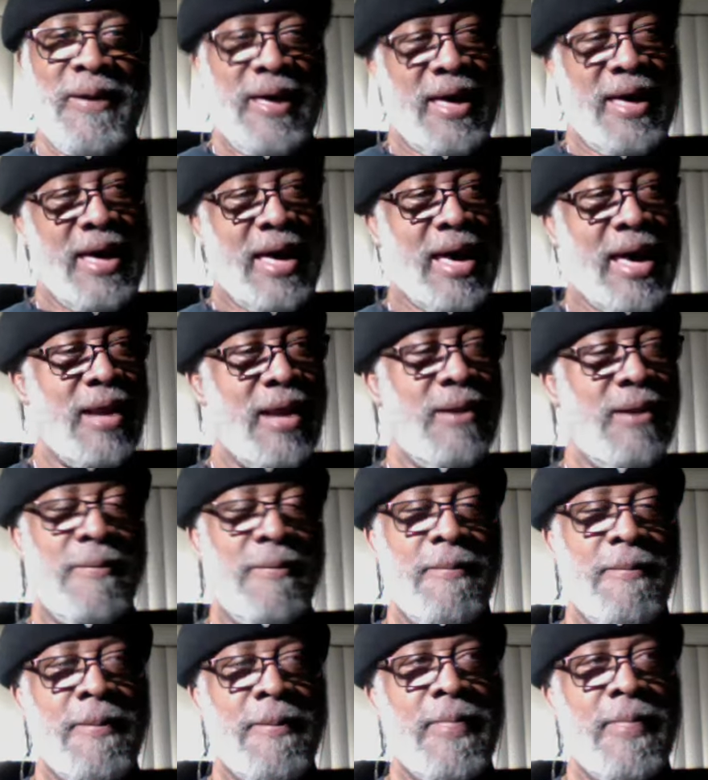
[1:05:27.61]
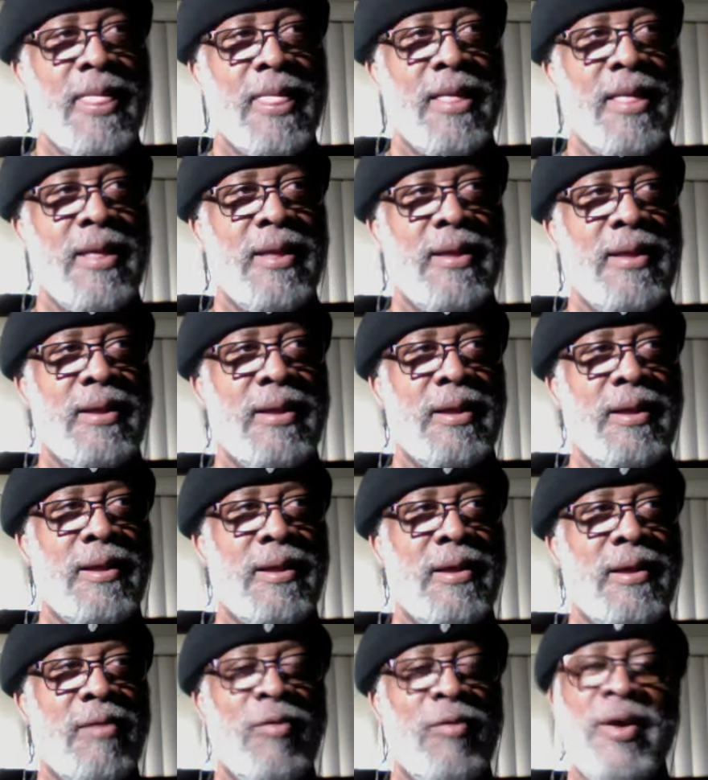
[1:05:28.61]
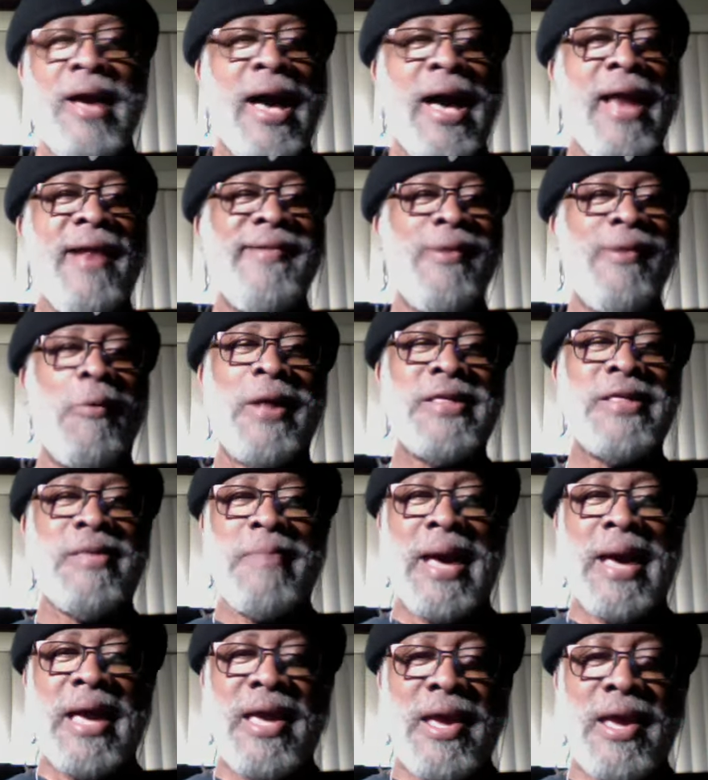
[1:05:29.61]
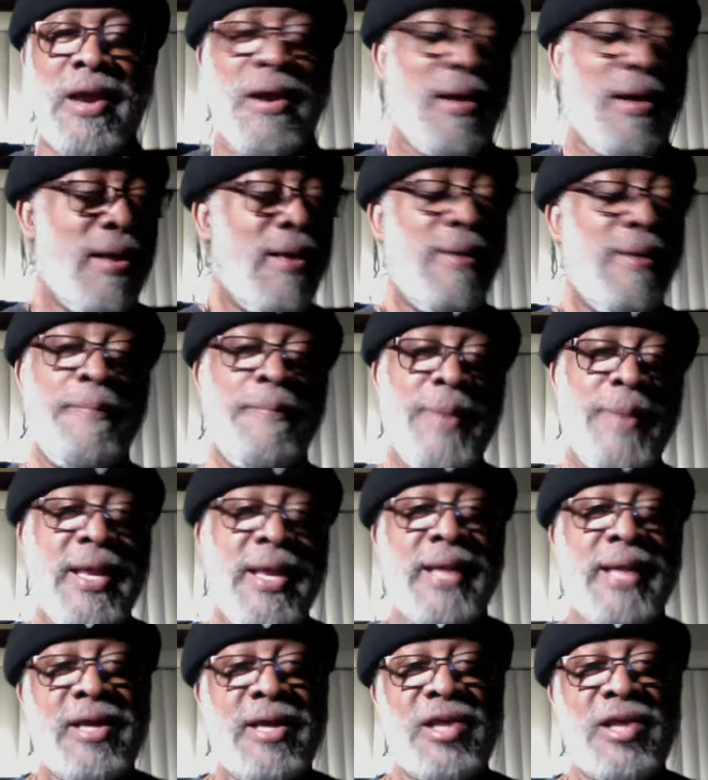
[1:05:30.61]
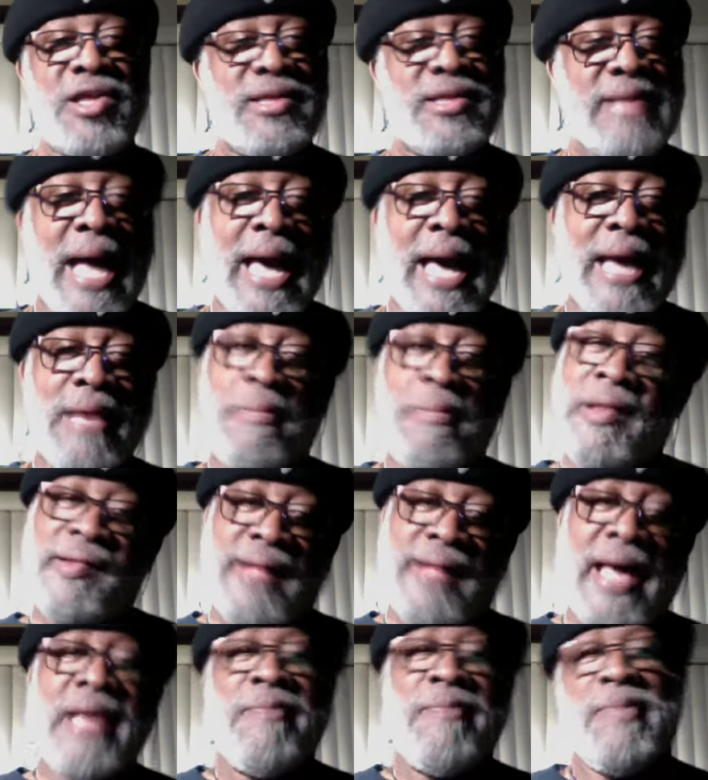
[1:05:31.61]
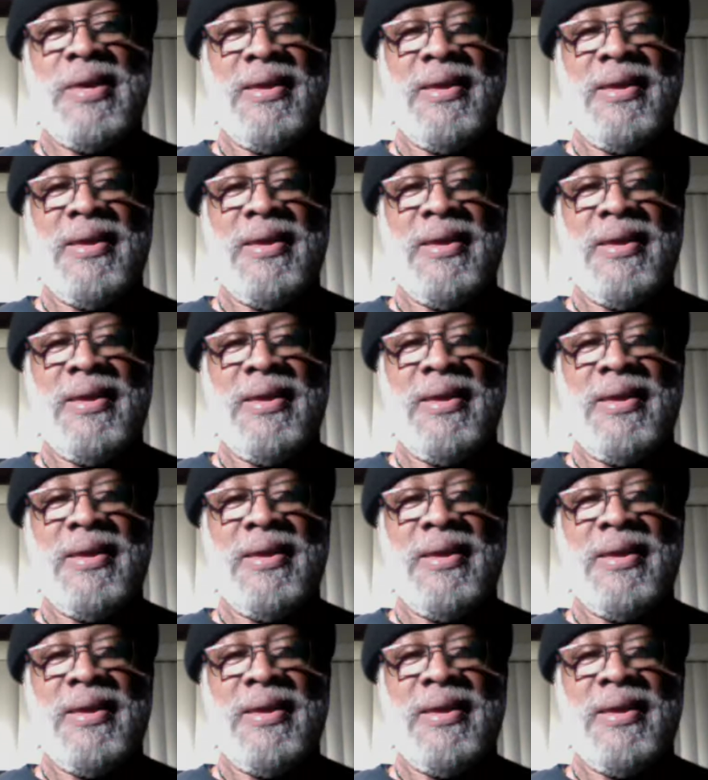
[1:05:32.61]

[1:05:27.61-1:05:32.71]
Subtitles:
And regardless of what you might hear, Peter Tosh died beside me.